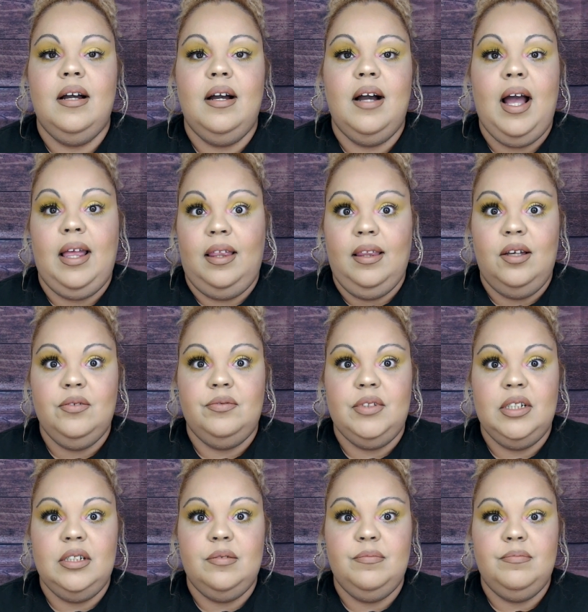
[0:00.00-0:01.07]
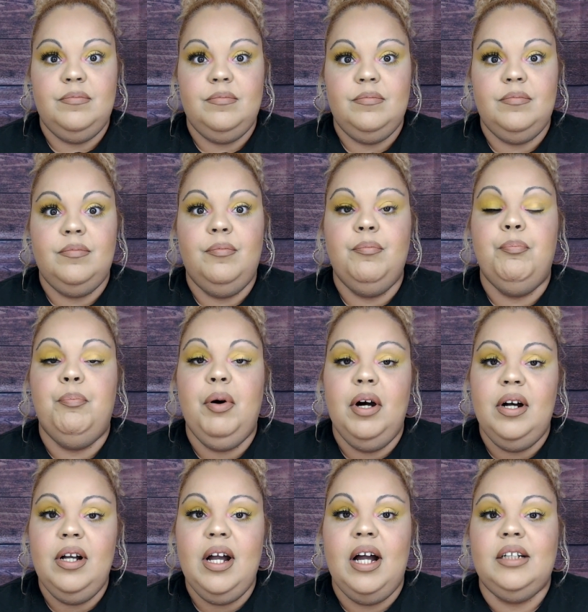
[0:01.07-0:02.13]
I loved it.
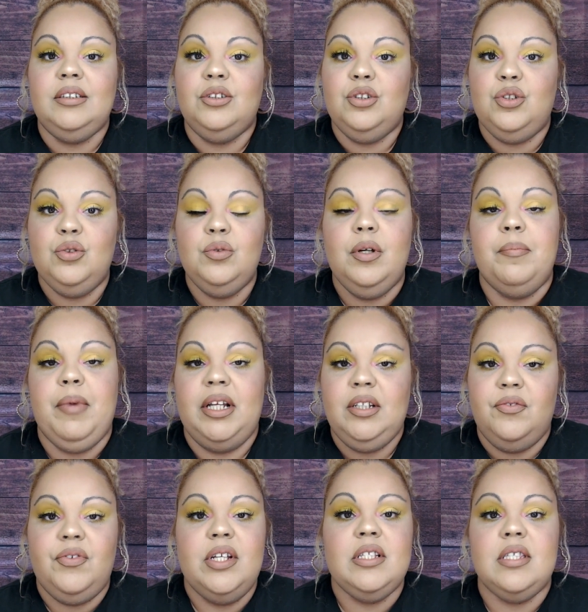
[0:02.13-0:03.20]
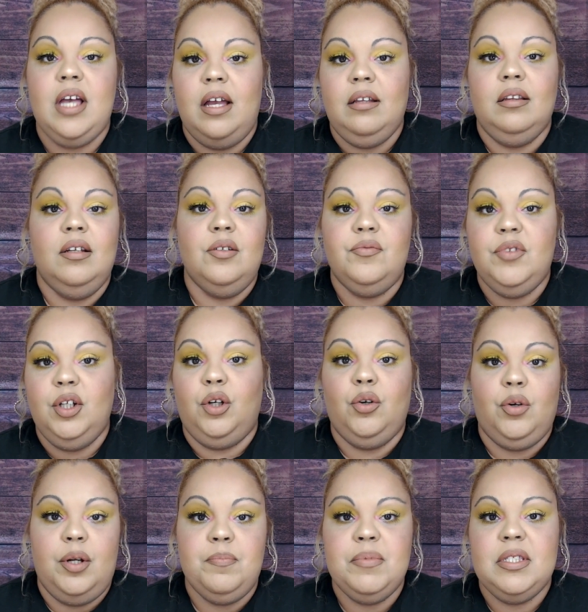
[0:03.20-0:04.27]
But I do, in my defense, I love the
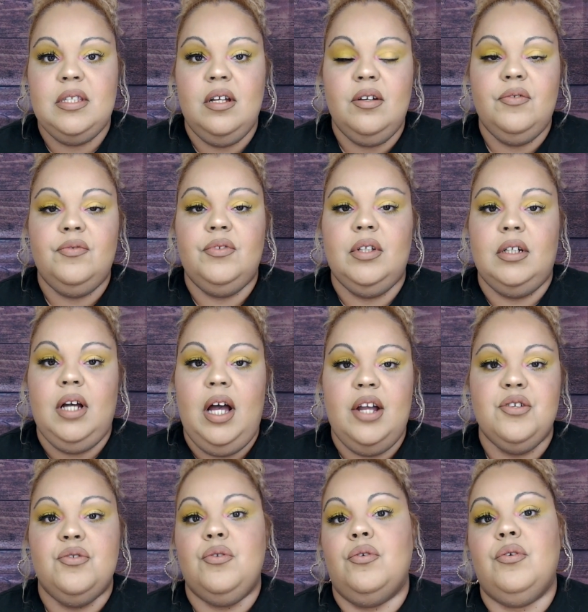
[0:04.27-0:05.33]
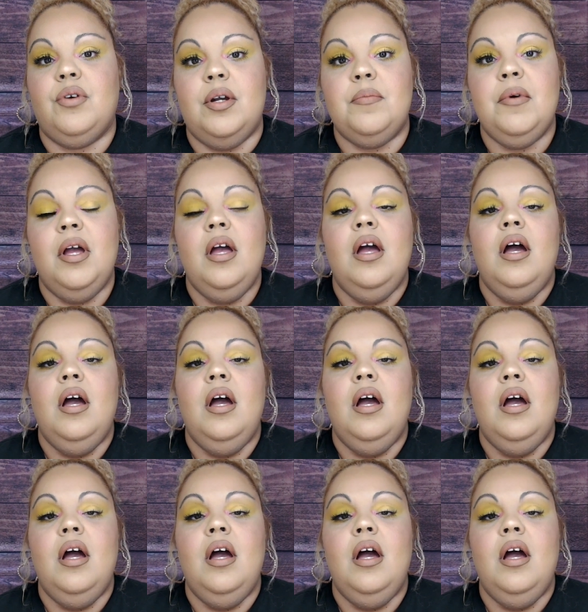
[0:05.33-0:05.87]
grip stuff, the Hydro Grip